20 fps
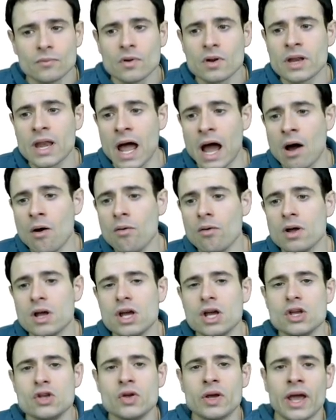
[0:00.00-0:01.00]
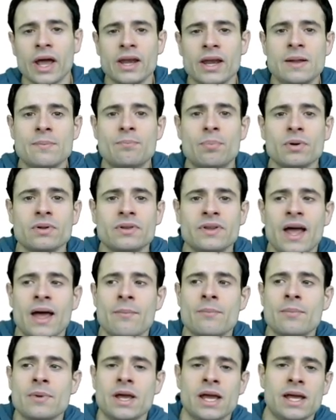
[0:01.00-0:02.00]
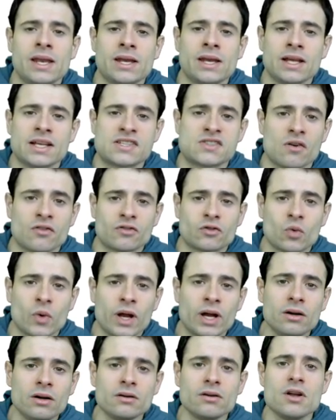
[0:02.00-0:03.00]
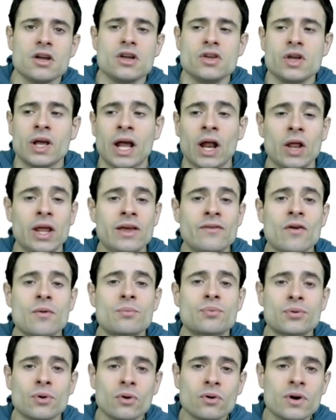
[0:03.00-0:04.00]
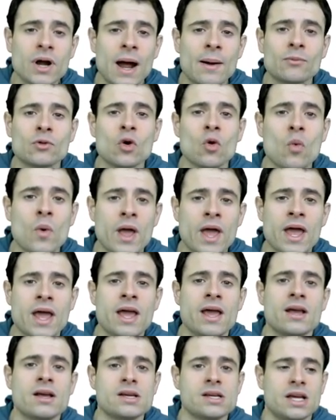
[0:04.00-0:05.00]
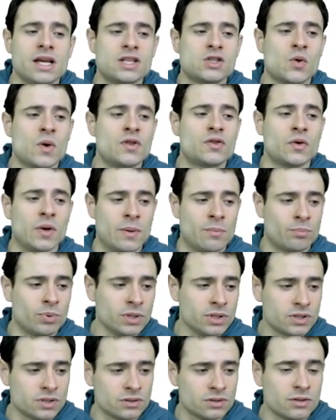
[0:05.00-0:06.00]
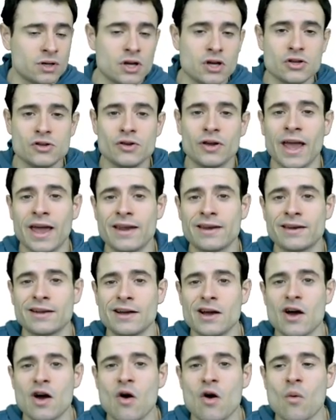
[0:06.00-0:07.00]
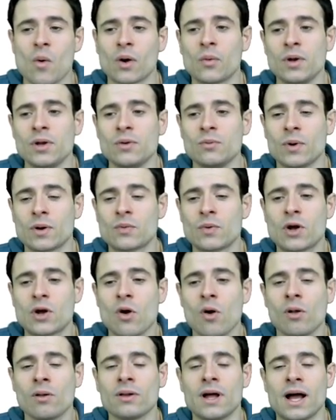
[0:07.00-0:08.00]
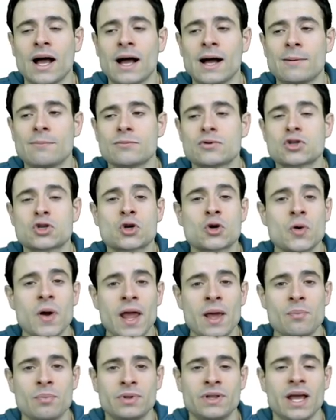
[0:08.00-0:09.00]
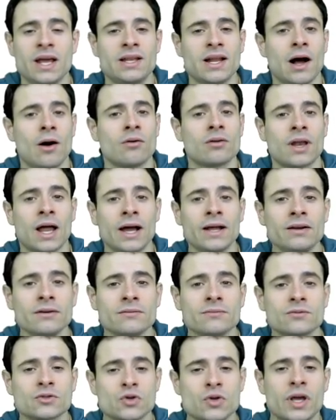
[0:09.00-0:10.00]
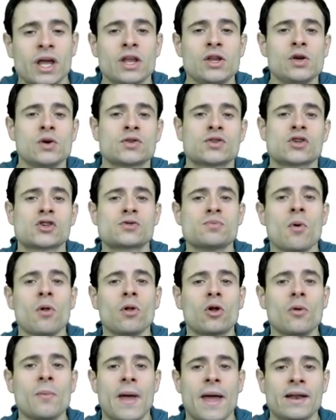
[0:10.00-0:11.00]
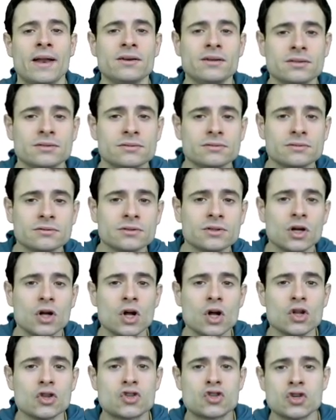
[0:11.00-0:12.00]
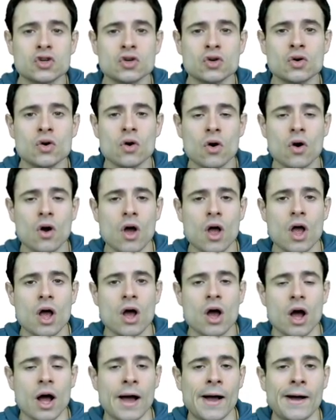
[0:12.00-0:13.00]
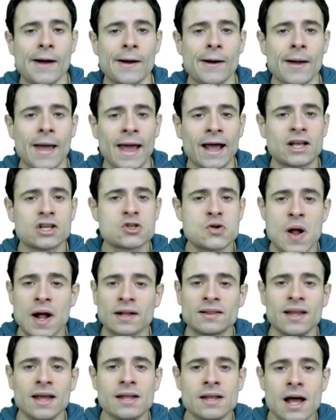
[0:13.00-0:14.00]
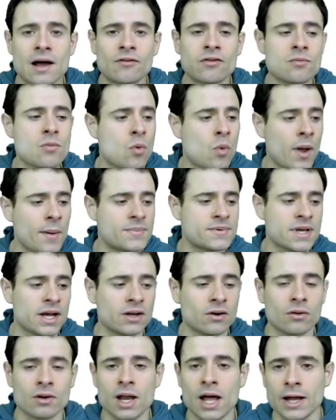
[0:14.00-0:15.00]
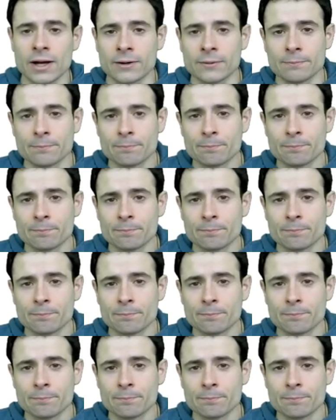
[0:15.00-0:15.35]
Now, you can input them in software. You can even program the way it's going to input. You can what we what we call um, scrape data online. So you can use a small command to uh, extract data from a website online.